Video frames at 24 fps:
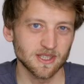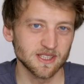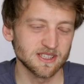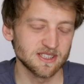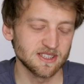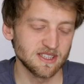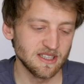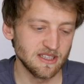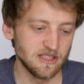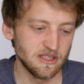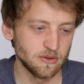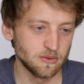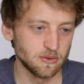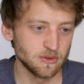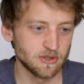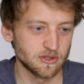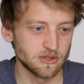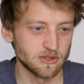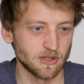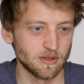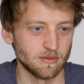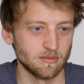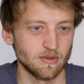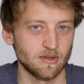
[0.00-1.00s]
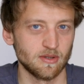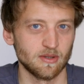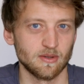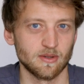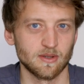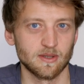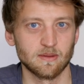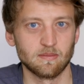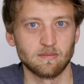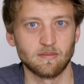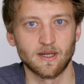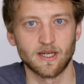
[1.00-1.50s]
I still use some
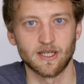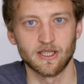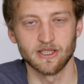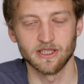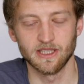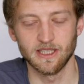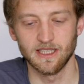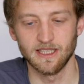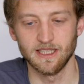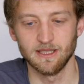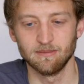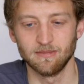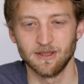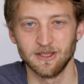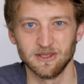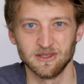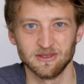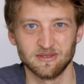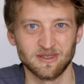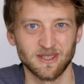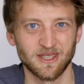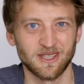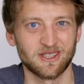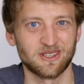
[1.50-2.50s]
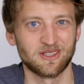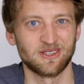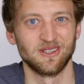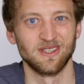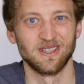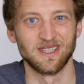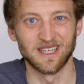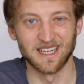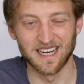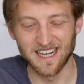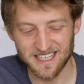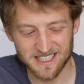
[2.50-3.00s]
third-party
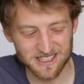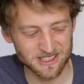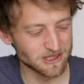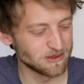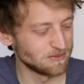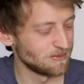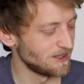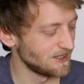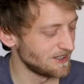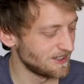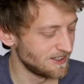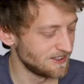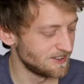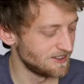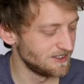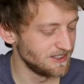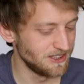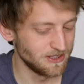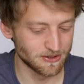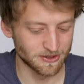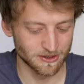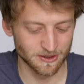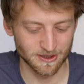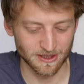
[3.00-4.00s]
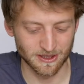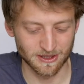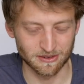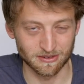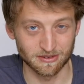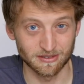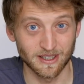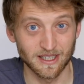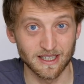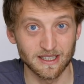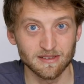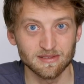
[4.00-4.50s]
manufactured lens on my Canon EOS
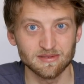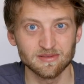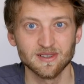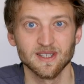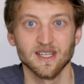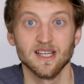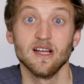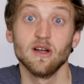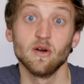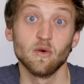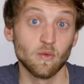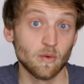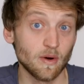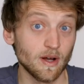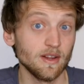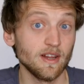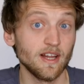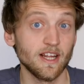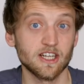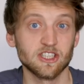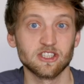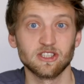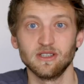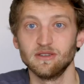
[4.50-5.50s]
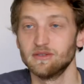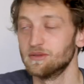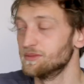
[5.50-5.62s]
R5, one actually